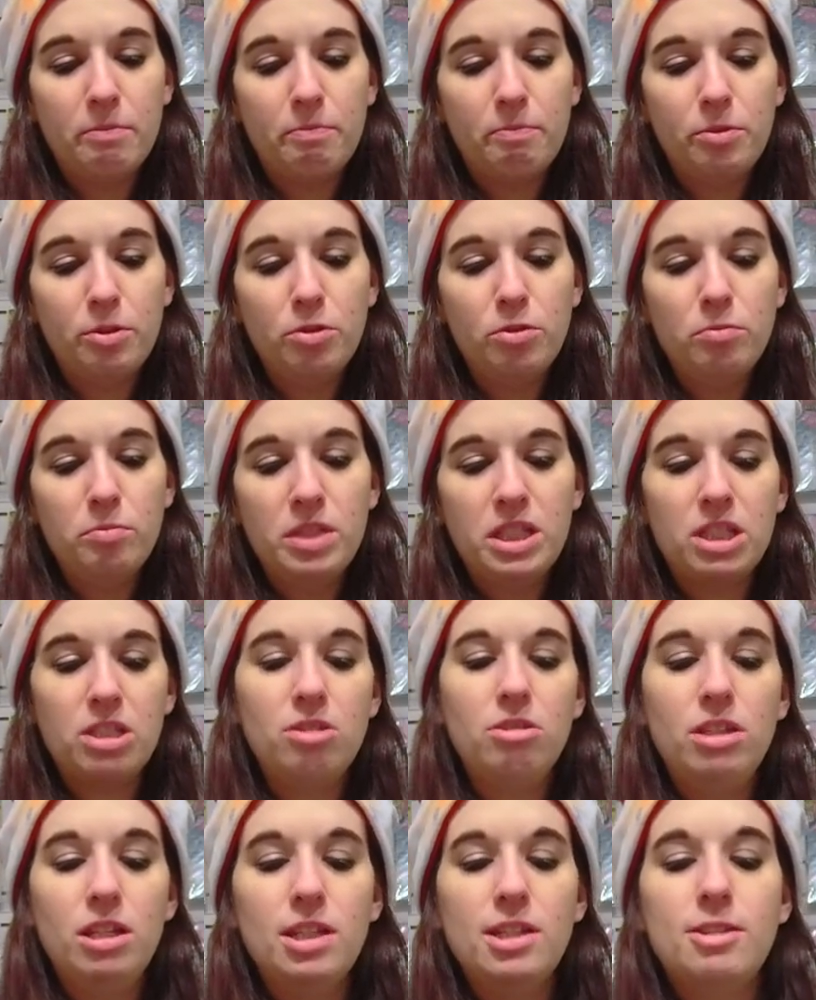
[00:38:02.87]
Boom
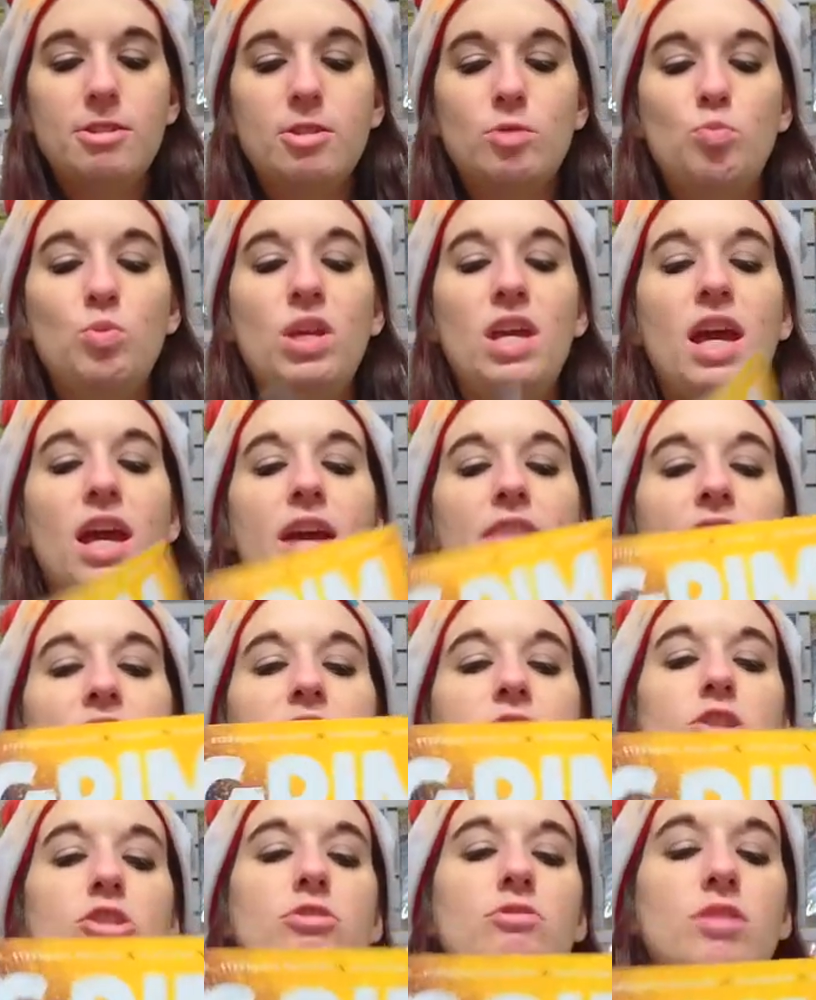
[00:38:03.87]
Studios, we have
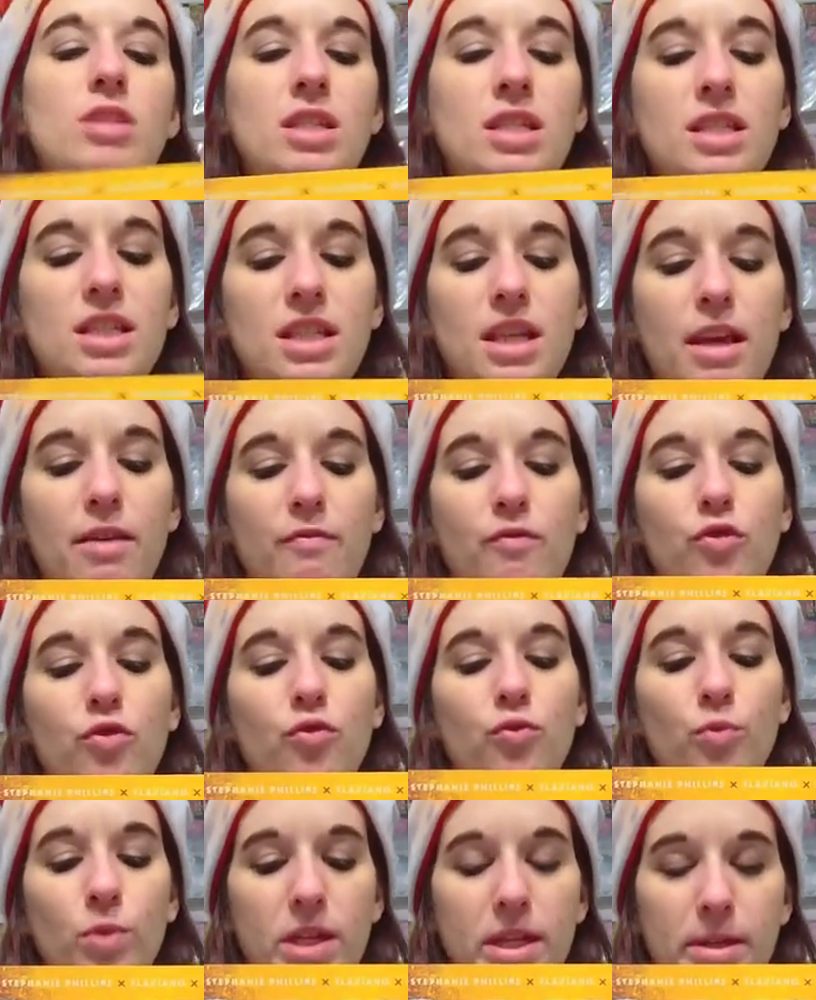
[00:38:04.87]
issue six of
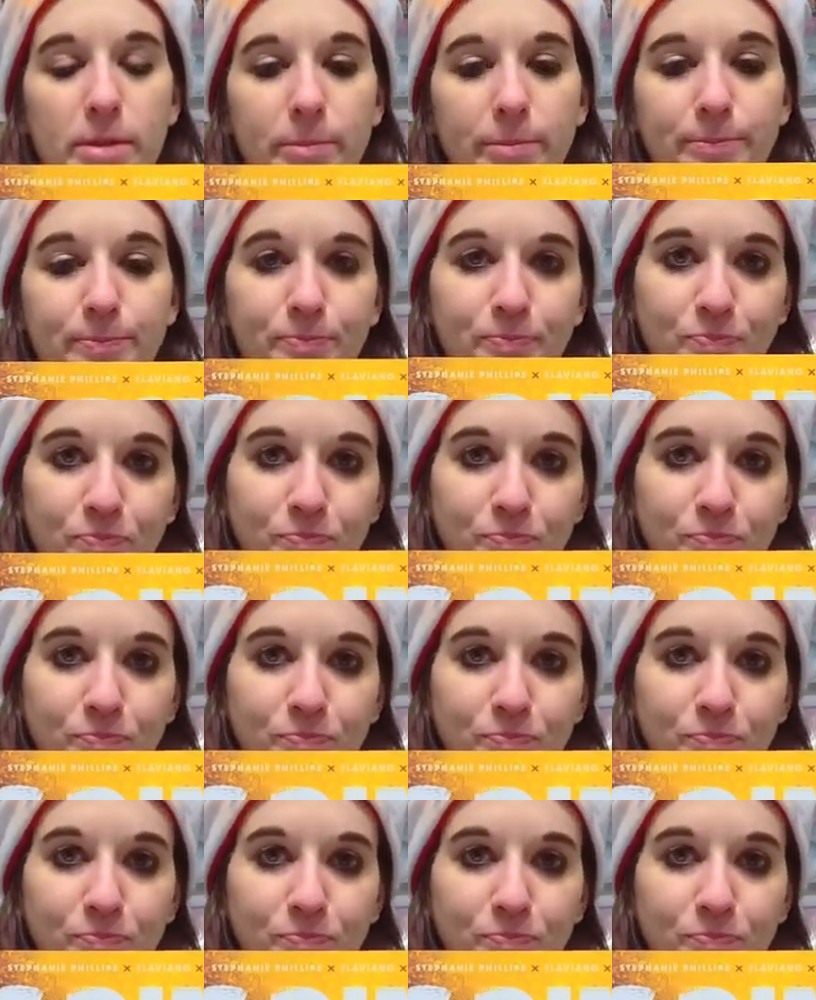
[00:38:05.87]
Grim.